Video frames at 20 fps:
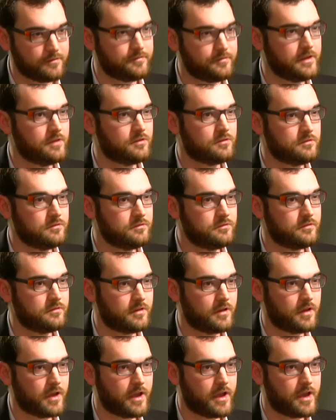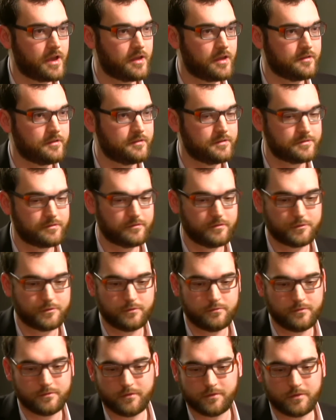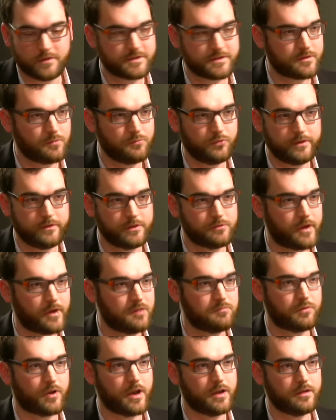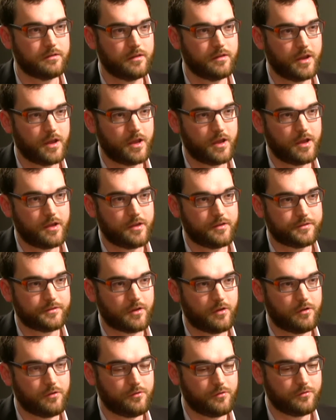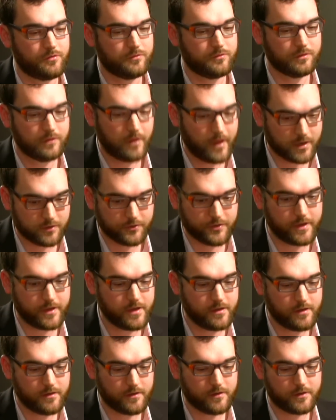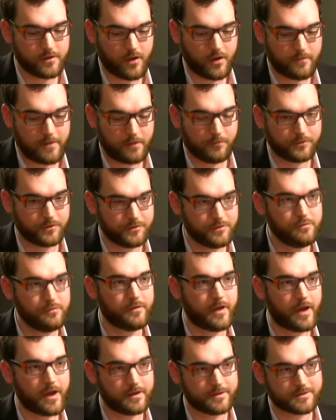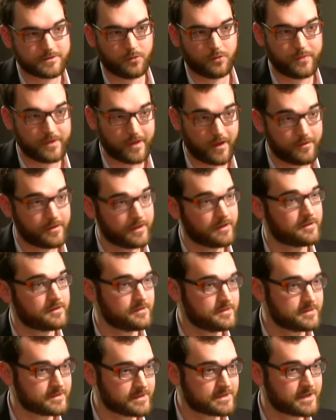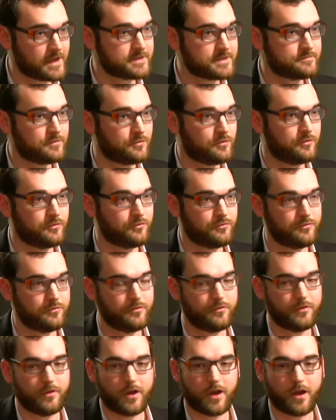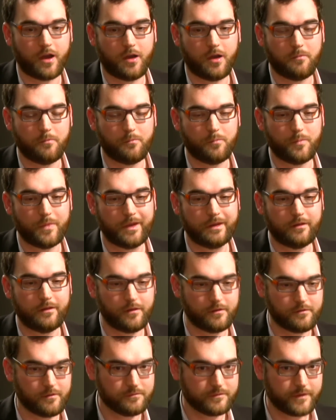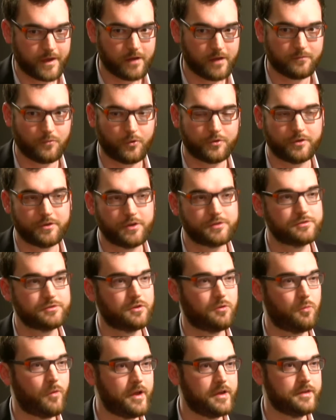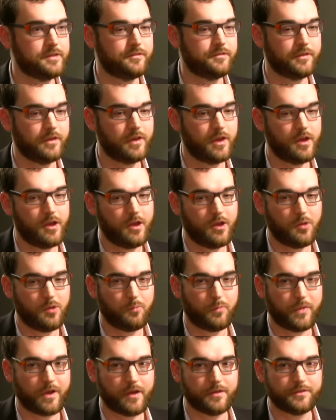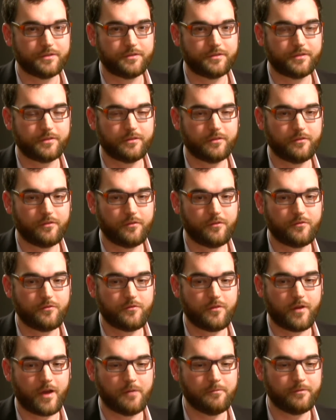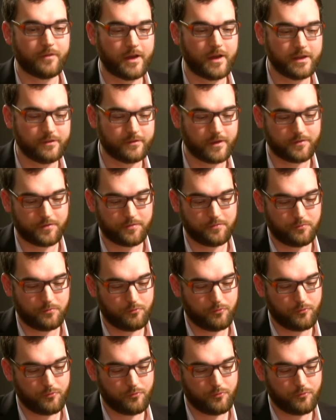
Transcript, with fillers: uh-huh. feel uh-huh. and completely right brain. So luckily, you know, I'm able to do that and still be, I think, successful um, in kind of more traditional ways, because I'm finding that